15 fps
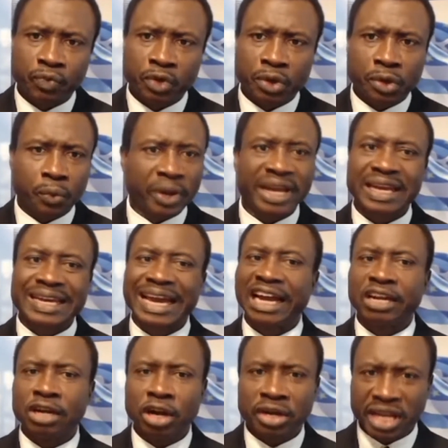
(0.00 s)
We
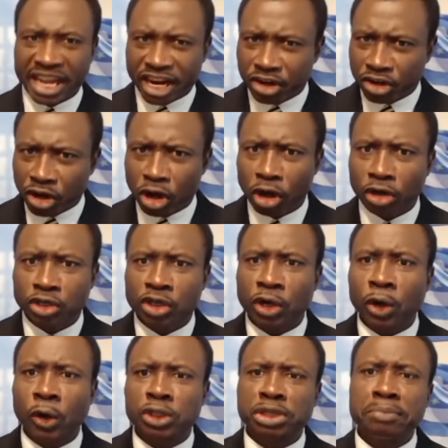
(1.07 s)
cannot ignore
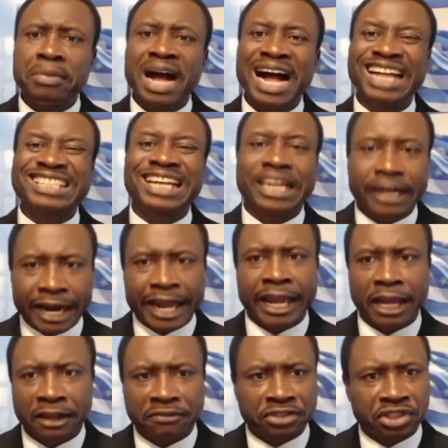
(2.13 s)
those mass
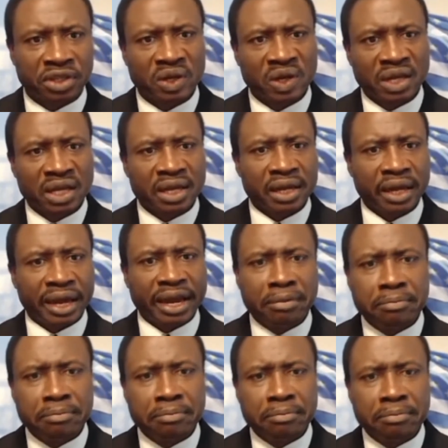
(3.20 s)
graves in
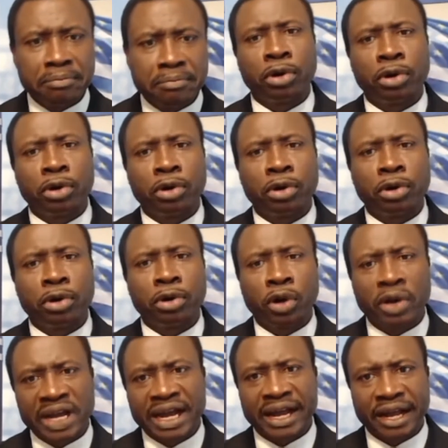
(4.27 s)
my 16
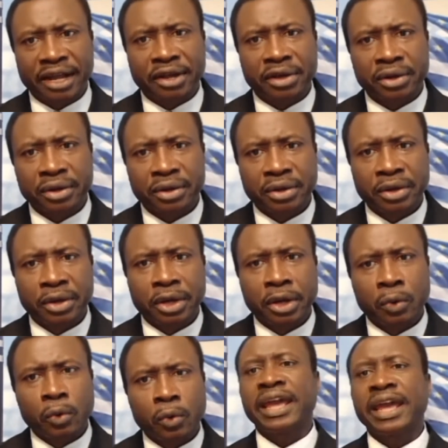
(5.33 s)
Boya.
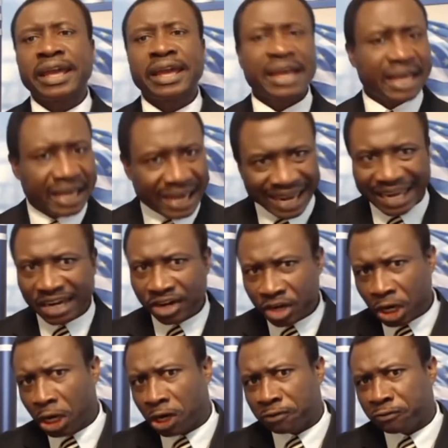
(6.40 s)
We
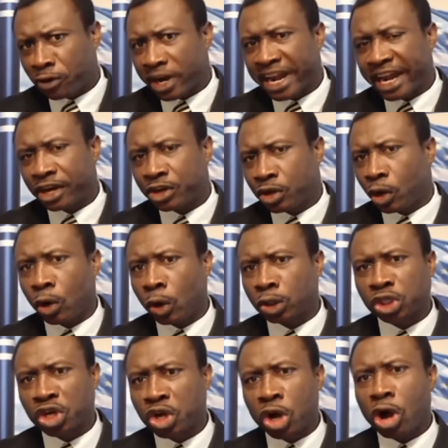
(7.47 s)
cannot forget
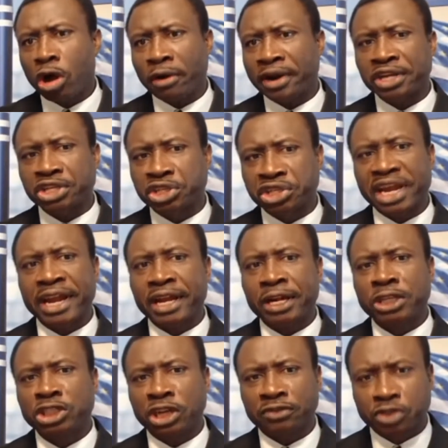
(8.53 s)
those gory
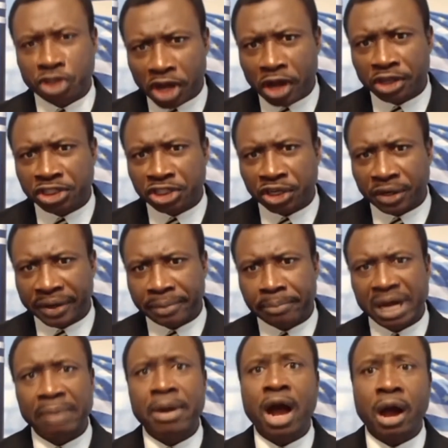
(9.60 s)
scenes of torture and
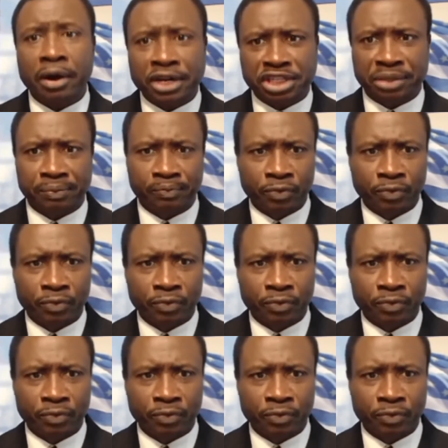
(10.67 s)
barbarism,